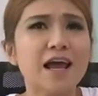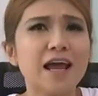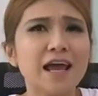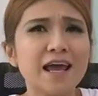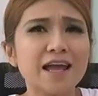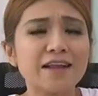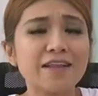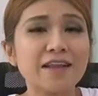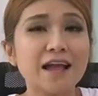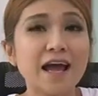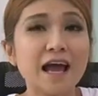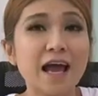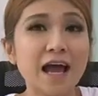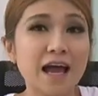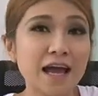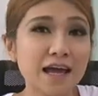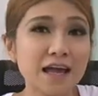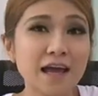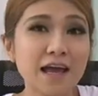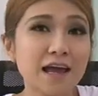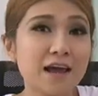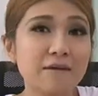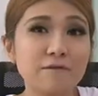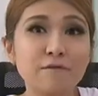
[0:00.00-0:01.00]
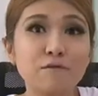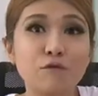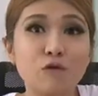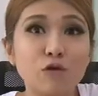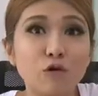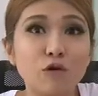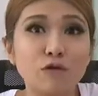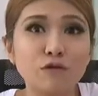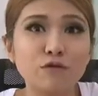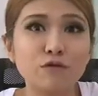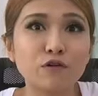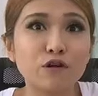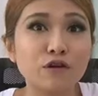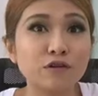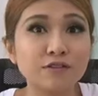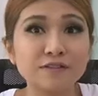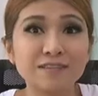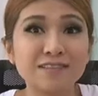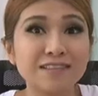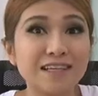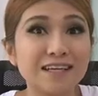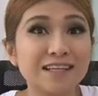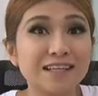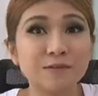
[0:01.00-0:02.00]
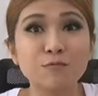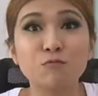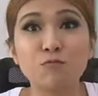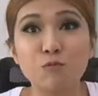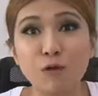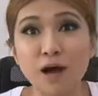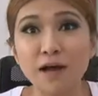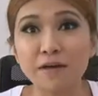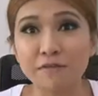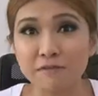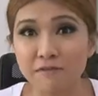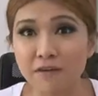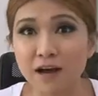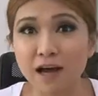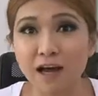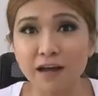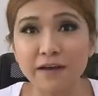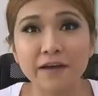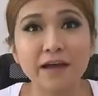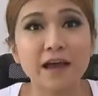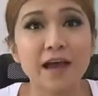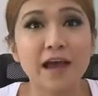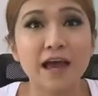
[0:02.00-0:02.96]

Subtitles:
and I have 4 floors that need Wi-Fi.